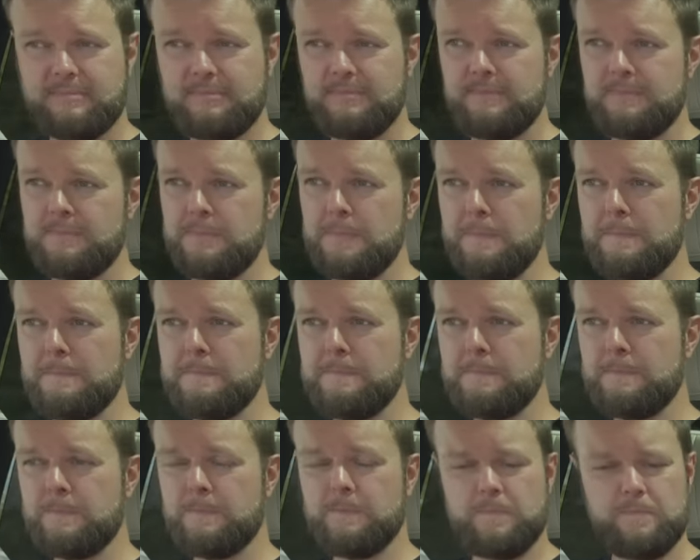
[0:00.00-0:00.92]

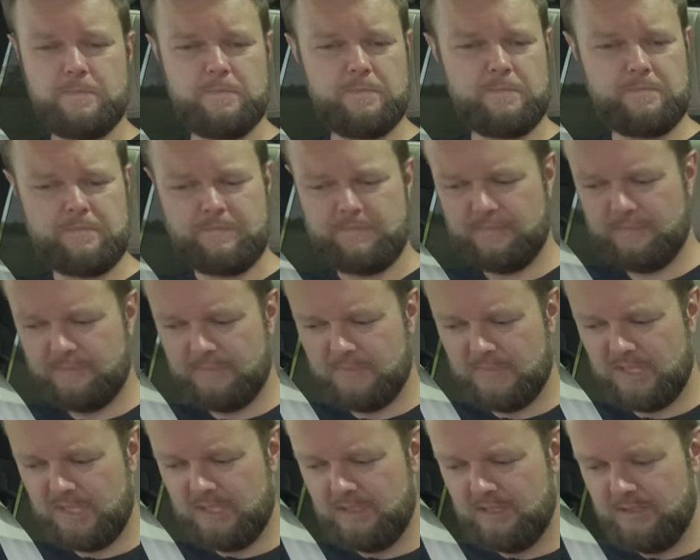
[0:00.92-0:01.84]

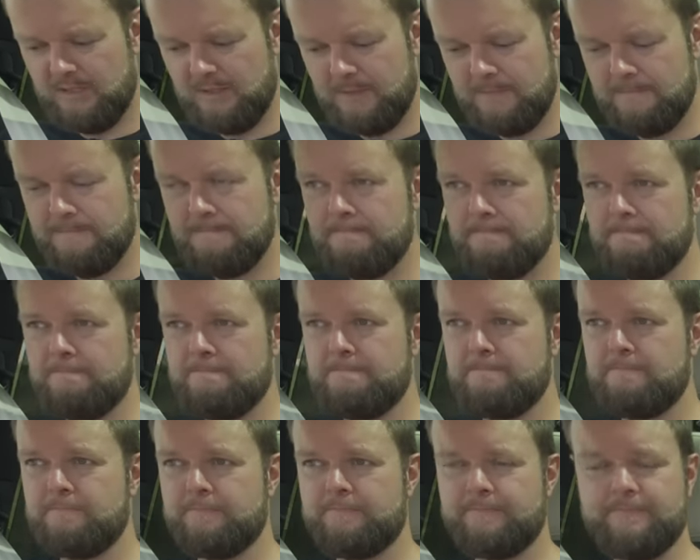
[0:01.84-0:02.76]

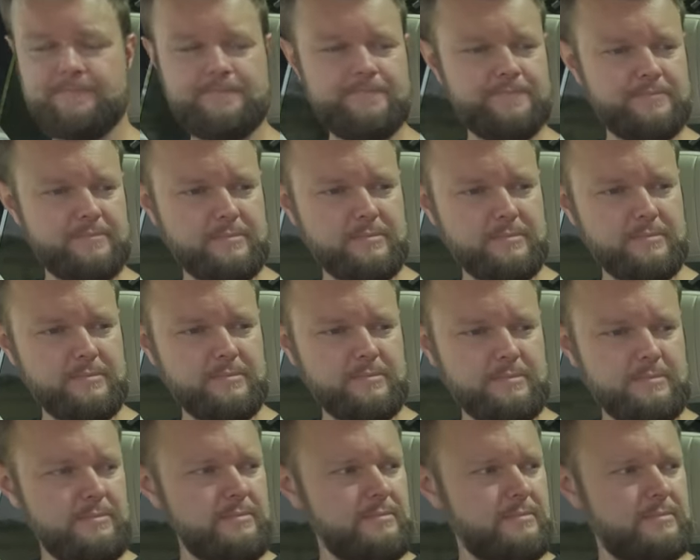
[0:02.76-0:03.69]

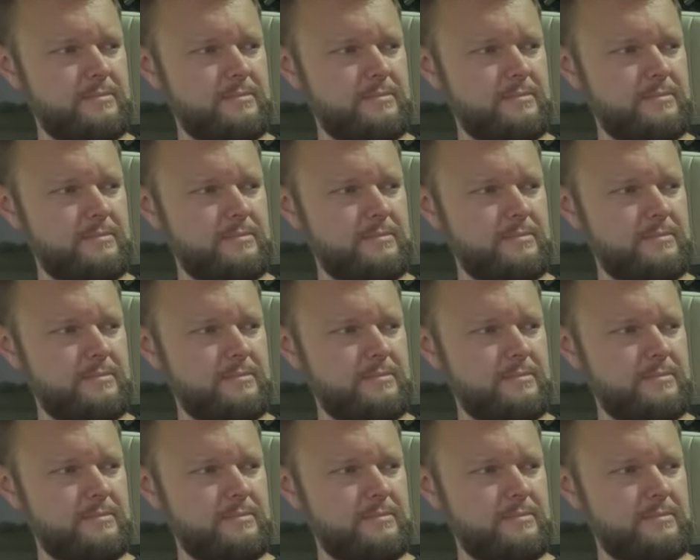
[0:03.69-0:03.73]
[no speech]